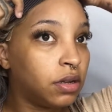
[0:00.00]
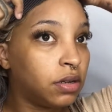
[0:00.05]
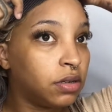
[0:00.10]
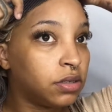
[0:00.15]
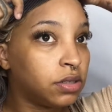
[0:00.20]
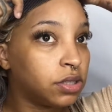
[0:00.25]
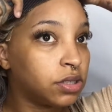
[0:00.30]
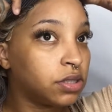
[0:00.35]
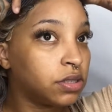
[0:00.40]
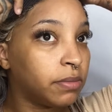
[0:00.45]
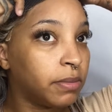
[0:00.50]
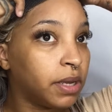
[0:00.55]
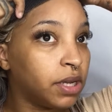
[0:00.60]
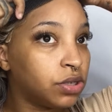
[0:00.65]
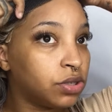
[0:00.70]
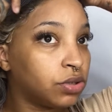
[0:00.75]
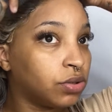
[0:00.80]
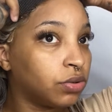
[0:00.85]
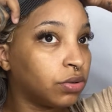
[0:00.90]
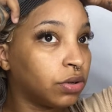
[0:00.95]
just to make
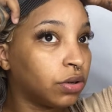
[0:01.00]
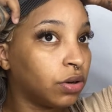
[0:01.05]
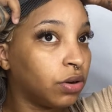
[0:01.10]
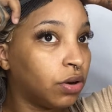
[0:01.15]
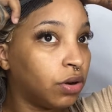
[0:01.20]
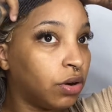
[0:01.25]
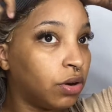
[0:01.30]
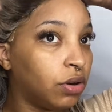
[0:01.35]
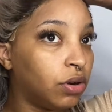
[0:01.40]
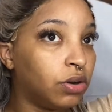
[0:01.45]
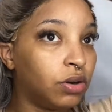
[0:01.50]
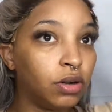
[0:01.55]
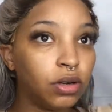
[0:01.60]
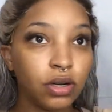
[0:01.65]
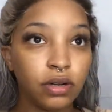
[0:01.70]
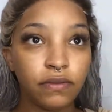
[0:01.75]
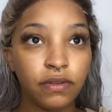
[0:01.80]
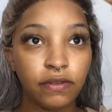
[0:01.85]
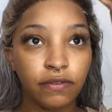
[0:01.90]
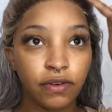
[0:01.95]
sure all
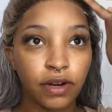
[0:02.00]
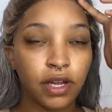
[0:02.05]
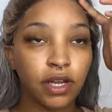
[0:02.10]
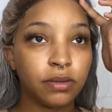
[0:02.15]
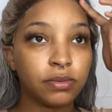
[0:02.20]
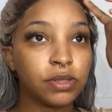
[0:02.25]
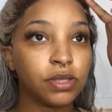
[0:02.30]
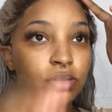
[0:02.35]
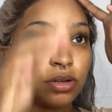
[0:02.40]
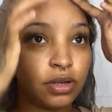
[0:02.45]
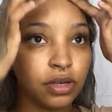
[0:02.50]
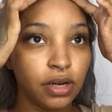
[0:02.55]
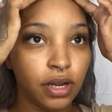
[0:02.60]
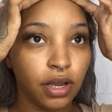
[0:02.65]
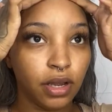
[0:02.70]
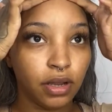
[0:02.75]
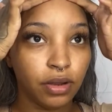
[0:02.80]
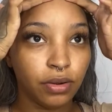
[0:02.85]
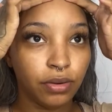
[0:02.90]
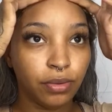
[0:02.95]
of the flaps are
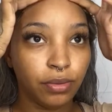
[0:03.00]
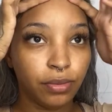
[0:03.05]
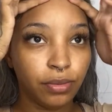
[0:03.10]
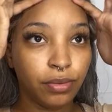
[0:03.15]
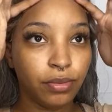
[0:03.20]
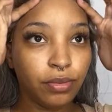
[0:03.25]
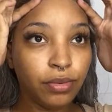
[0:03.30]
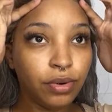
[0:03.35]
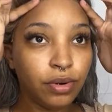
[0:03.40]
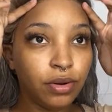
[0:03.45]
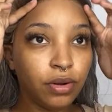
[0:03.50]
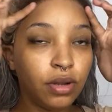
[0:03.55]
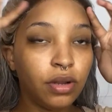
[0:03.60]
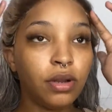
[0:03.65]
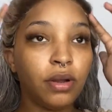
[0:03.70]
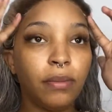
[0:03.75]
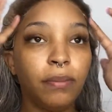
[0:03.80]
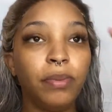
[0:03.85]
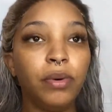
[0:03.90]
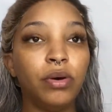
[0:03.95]
down
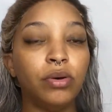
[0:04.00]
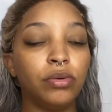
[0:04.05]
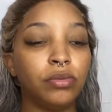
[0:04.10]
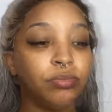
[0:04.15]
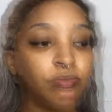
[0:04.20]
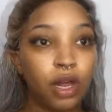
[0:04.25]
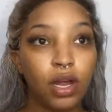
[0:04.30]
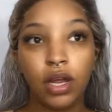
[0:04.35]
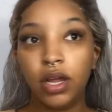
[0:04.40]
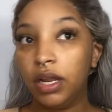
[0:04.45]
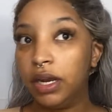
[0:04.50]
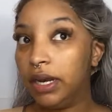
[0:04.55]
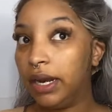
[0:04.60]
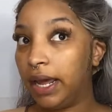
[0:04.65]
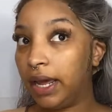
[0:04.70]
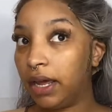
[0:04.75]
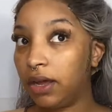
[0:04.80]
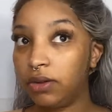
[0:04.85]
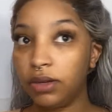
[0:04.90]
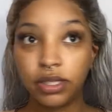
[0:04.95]
boom.
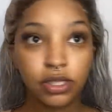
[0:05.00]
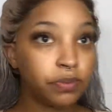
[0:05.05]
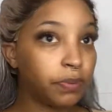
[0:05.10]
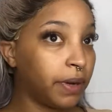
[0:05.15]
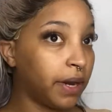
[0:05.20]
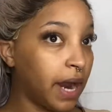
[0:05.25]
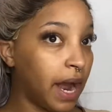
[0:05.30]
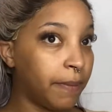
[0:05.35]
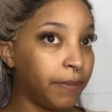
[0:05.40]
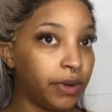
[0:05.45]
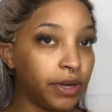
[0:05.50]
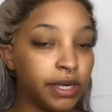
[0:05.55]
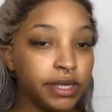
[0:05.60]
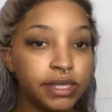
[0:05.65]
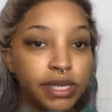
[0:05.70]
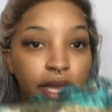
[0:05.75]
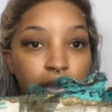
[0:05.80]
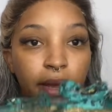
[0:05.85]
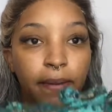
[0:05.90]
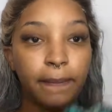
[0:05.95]
Now is where I'm gonna
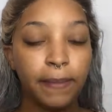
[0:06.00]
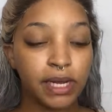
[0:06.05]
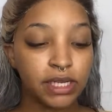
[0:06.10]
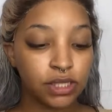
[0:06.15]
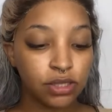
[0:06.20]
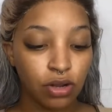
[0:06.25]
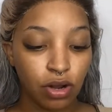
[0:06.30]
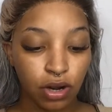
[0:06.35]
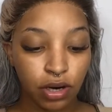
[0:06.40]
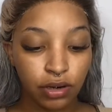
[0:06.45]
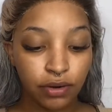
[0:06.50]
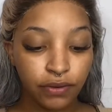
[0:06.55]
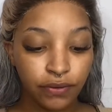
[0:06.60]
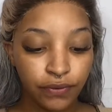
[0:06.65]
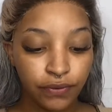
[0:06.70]
take my scarf